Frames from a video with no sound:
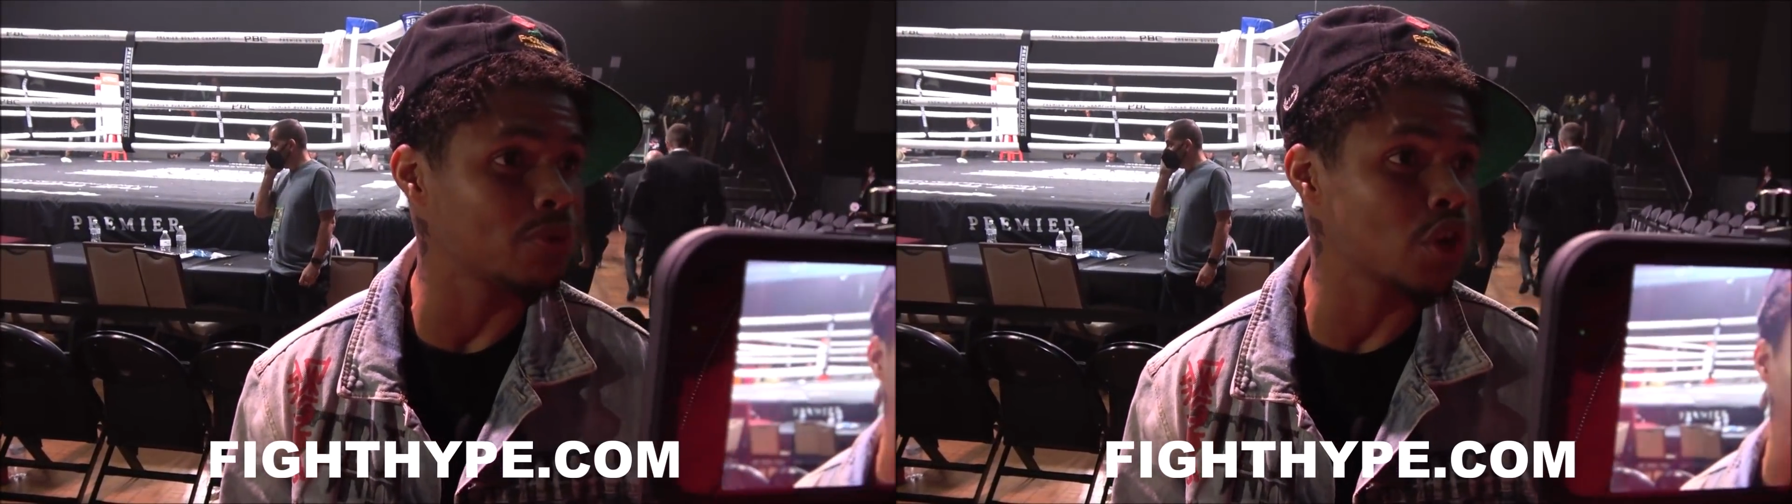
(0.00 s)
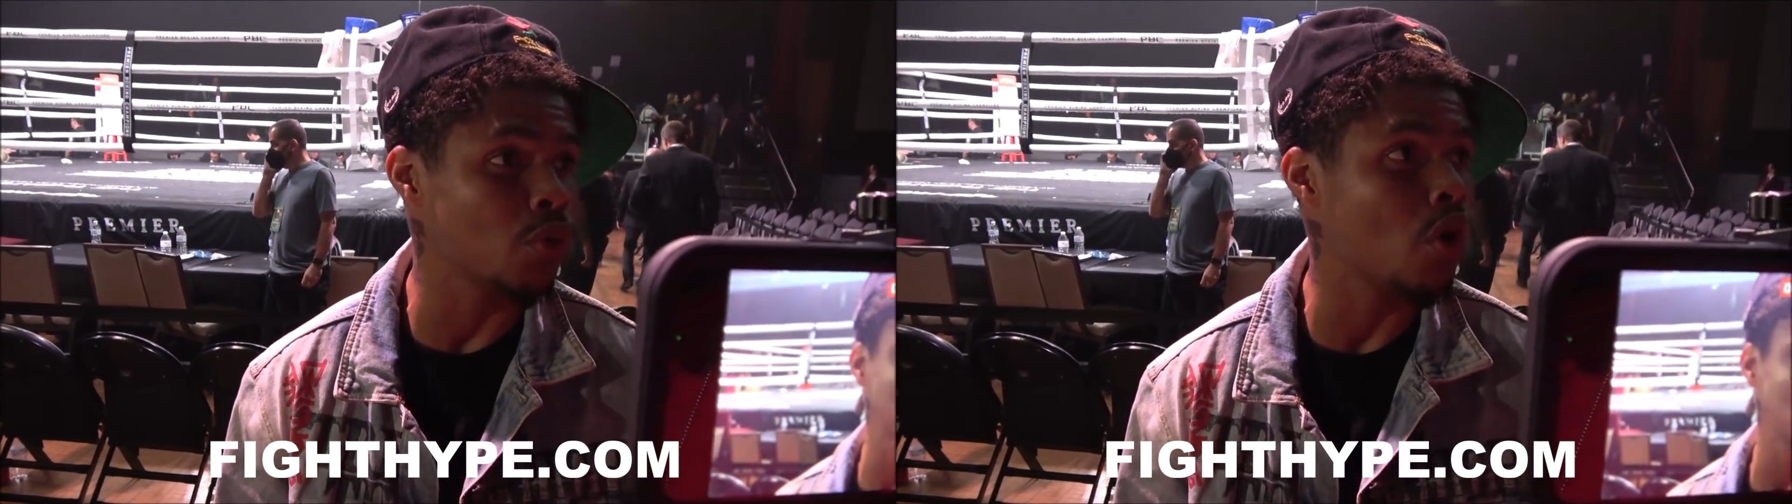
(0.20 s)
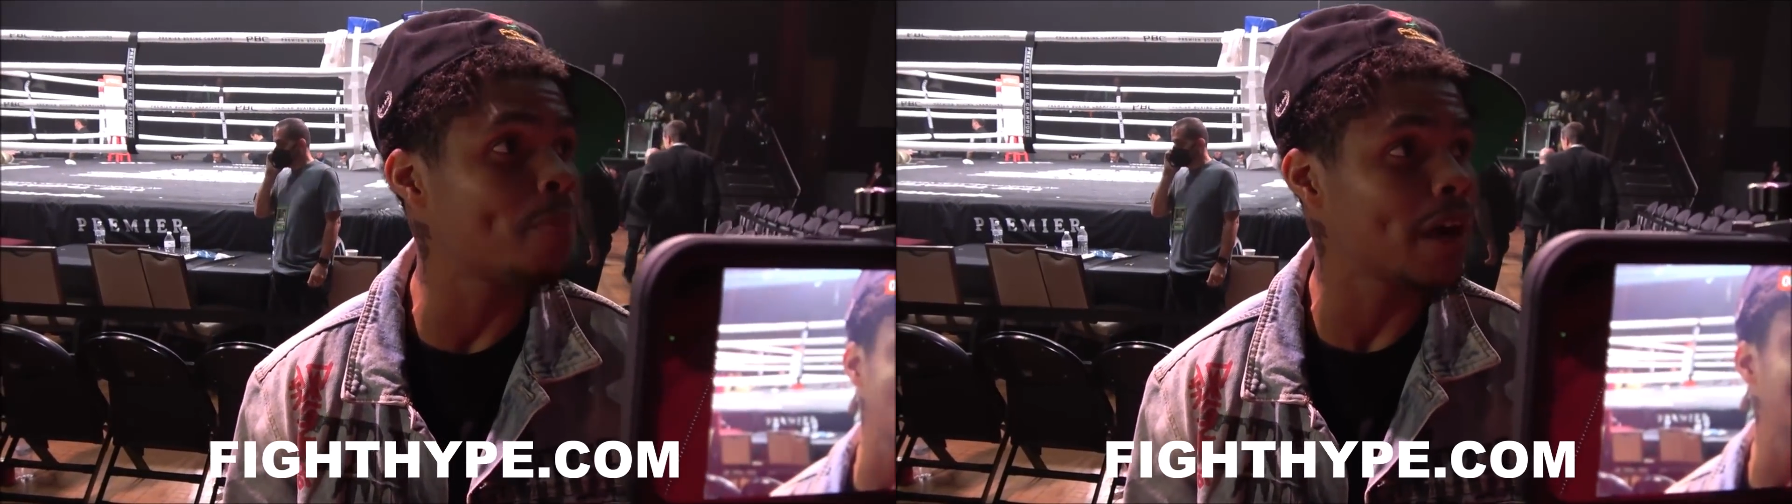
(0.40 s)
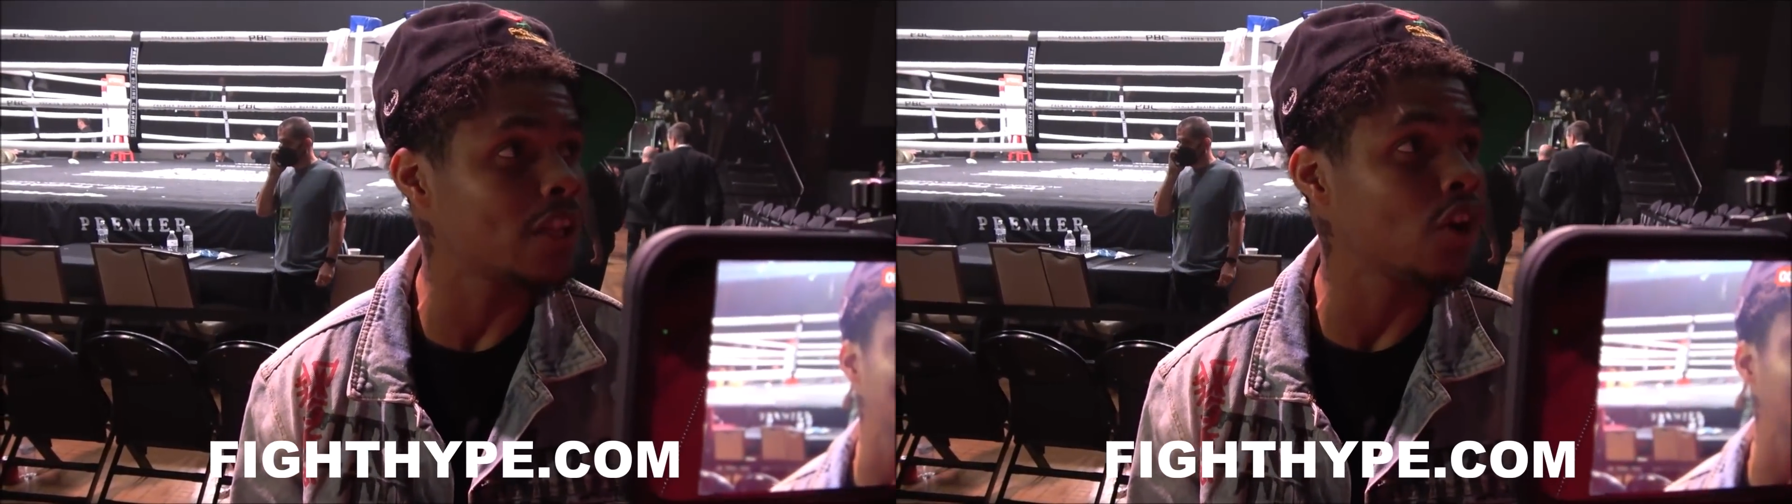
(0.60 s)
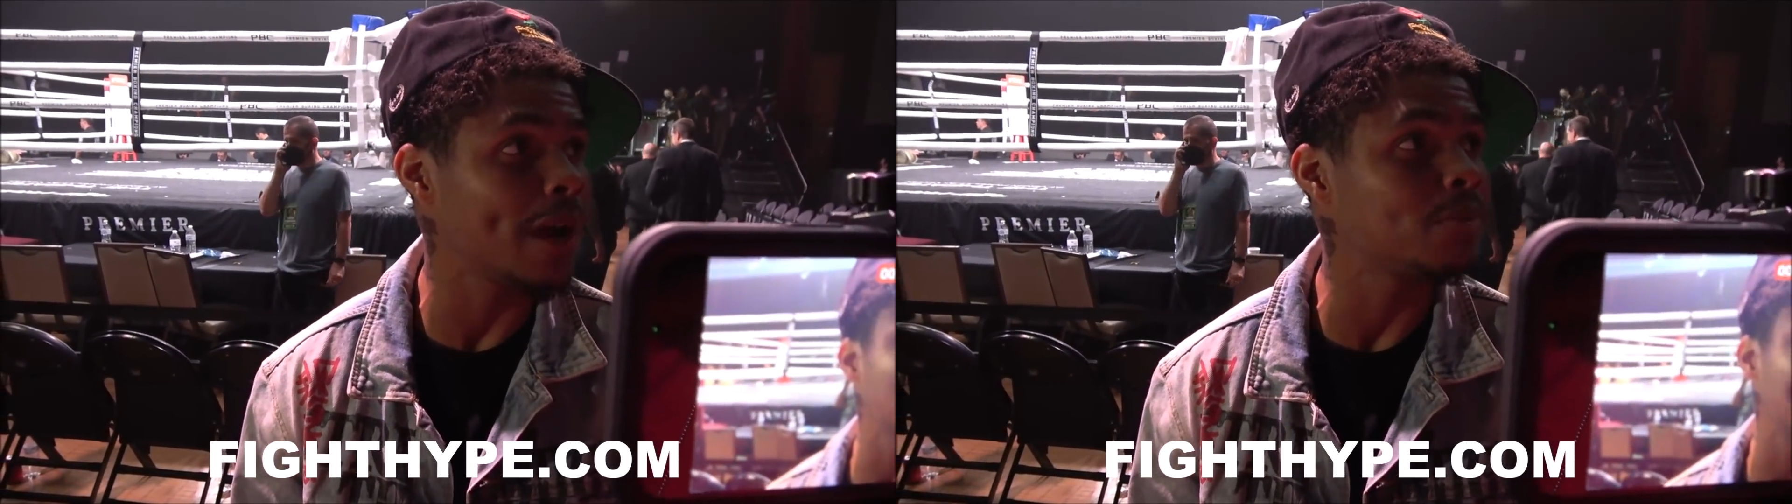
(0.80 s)
so on,
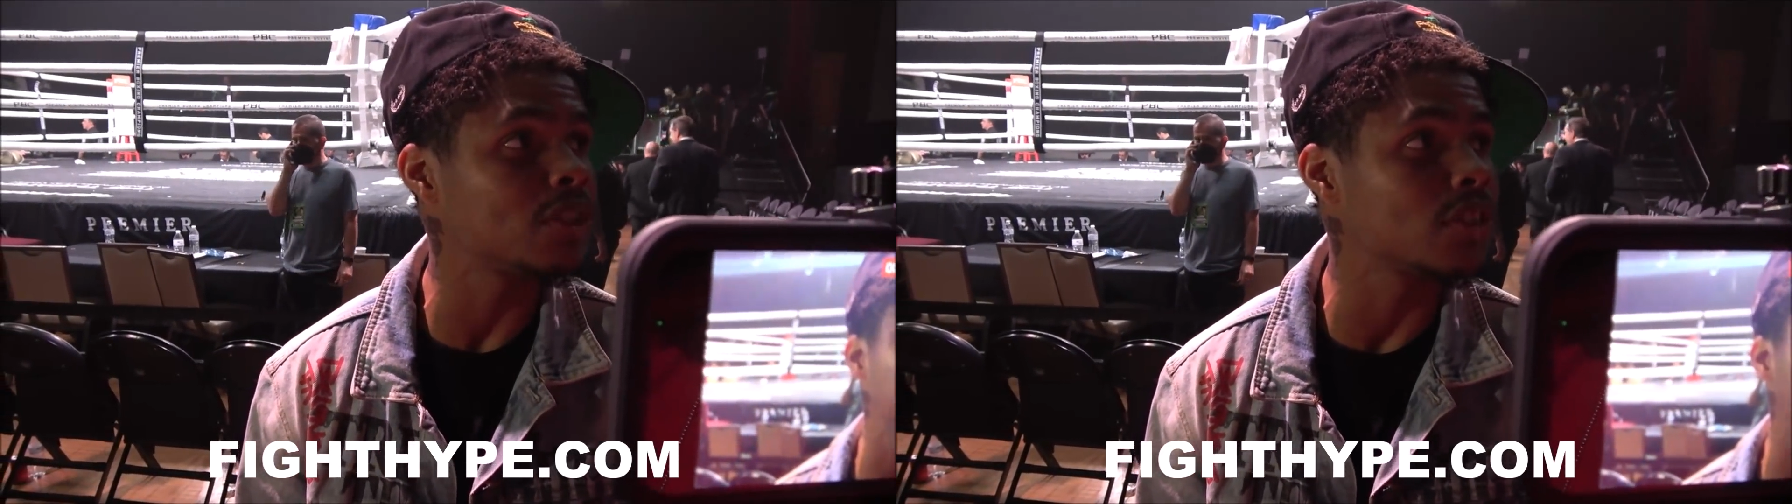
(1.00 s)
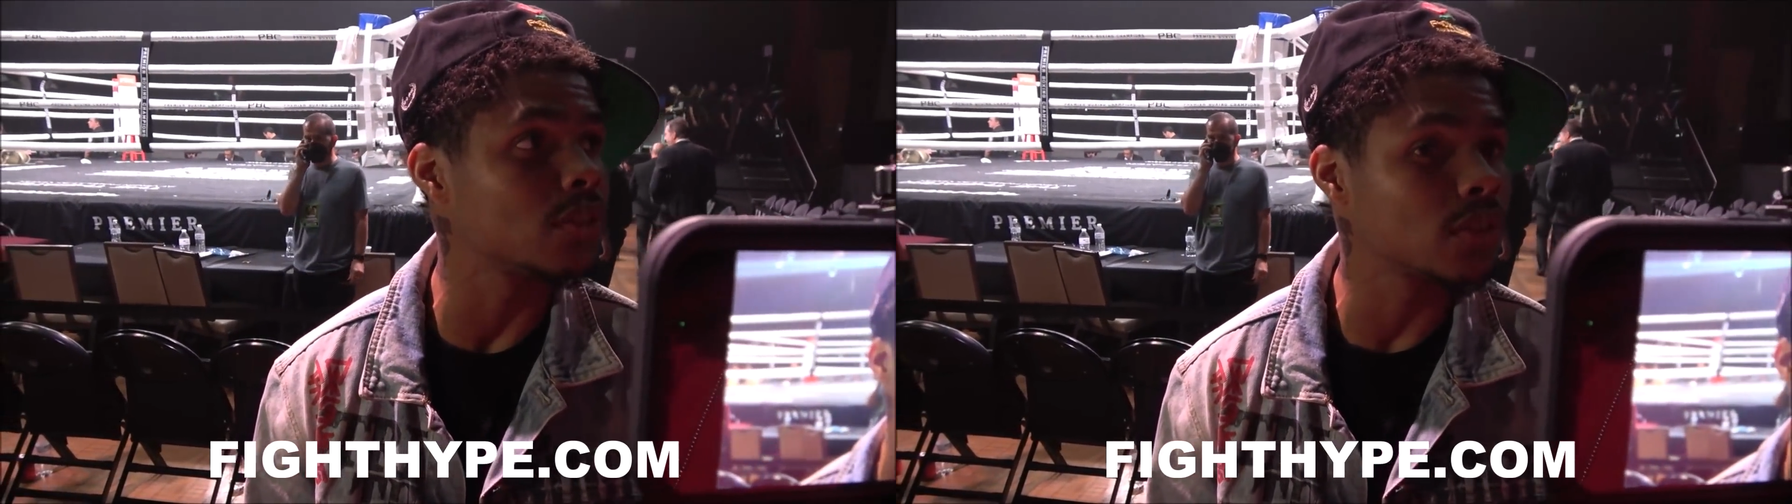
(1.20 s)
probably going to happen too. You